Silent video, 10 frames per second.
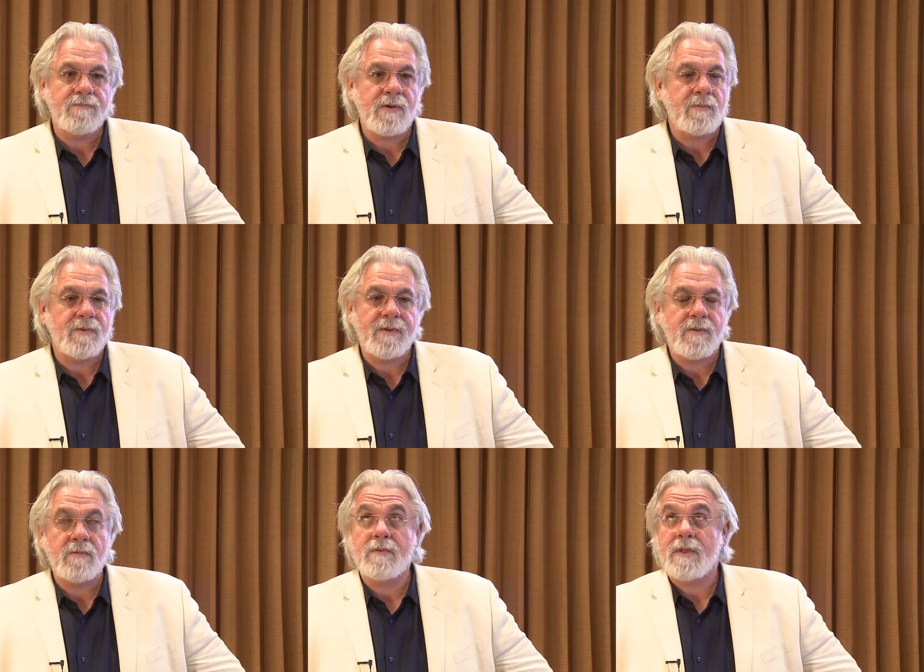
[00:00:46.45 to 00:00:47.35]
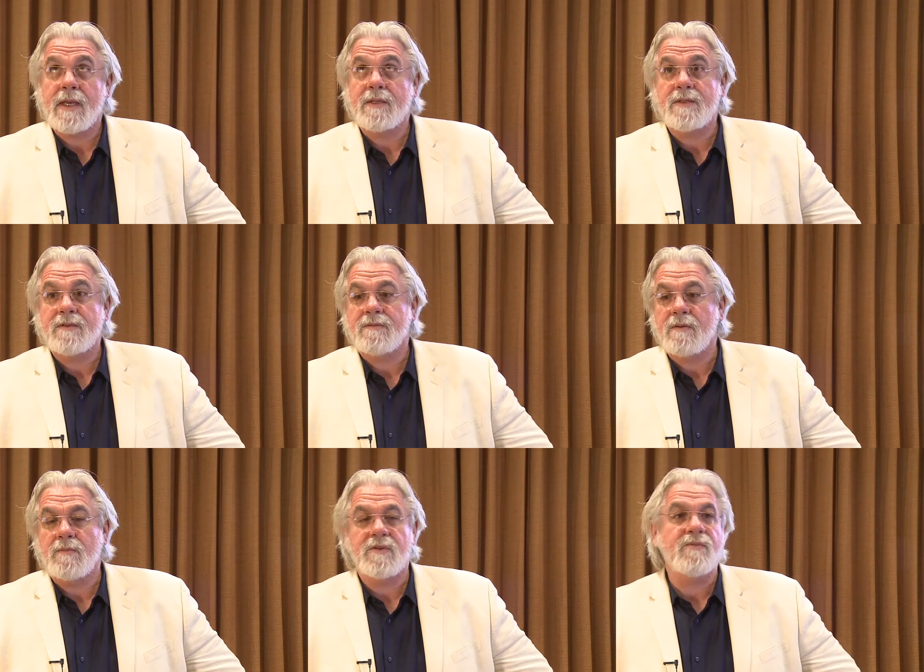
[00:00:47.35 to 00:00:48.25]
probably, I guess,
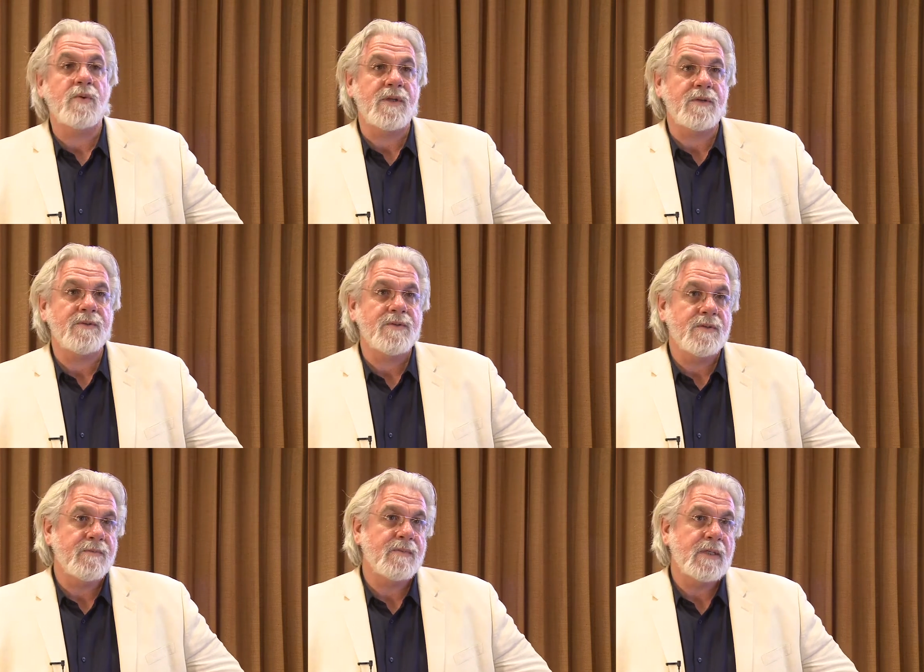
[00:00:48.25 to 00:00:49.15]
almost 40 years.